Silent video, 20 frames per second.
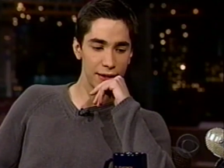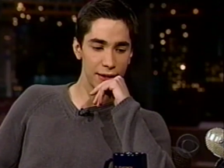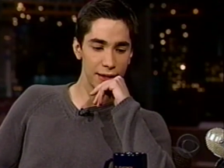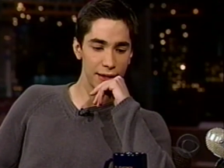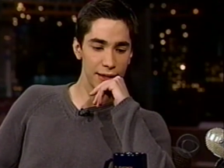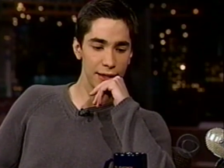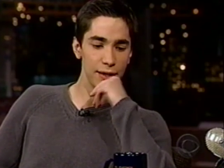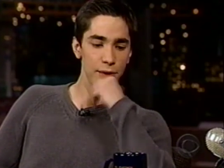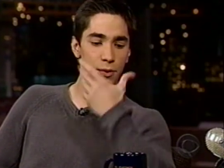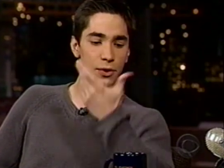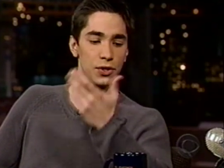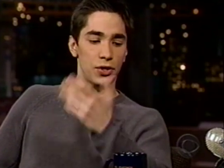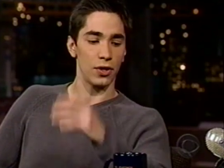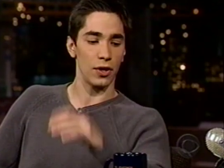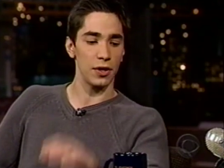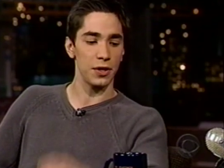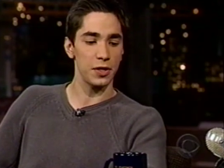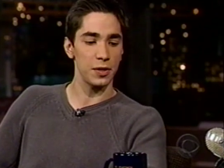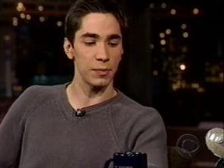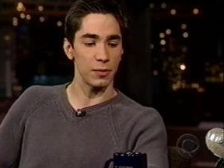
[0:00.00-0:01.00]
to... And they were
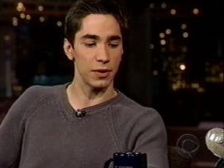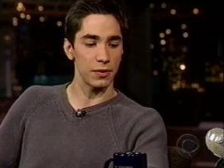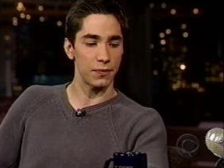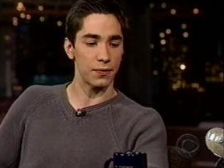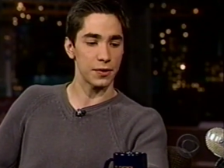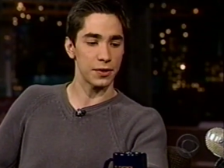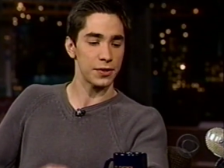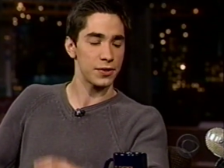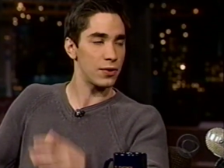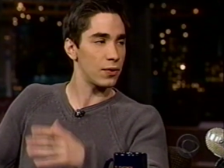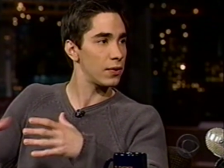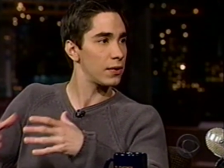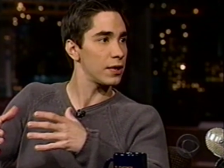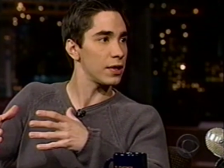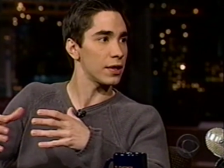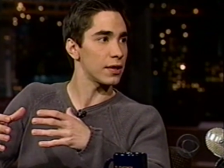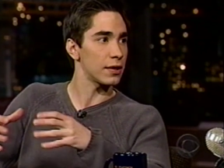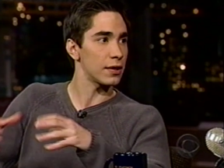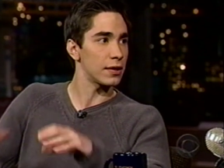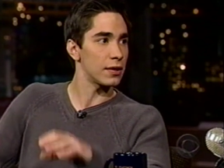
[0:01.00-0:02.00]
charging me for
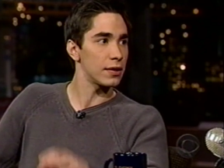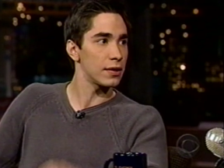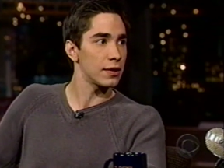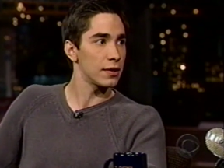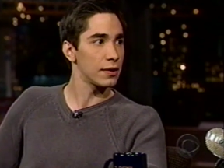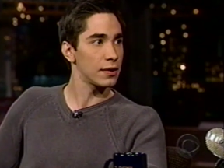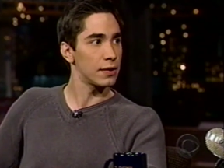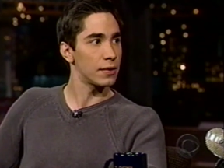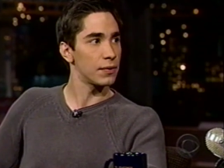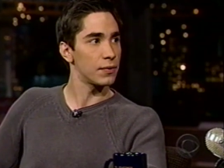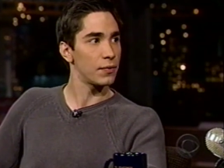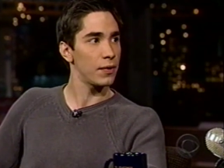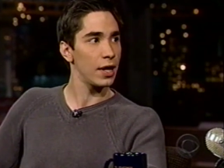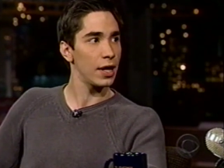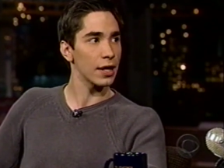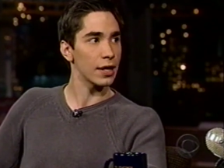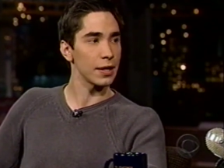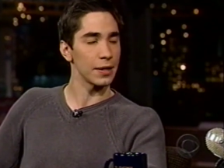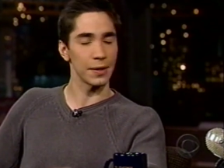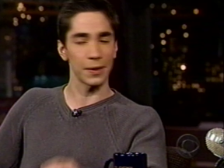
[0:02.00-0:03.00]
storing the, the little
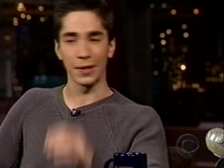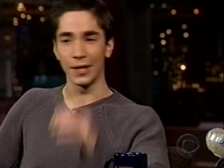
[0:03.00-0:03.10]
wreck. And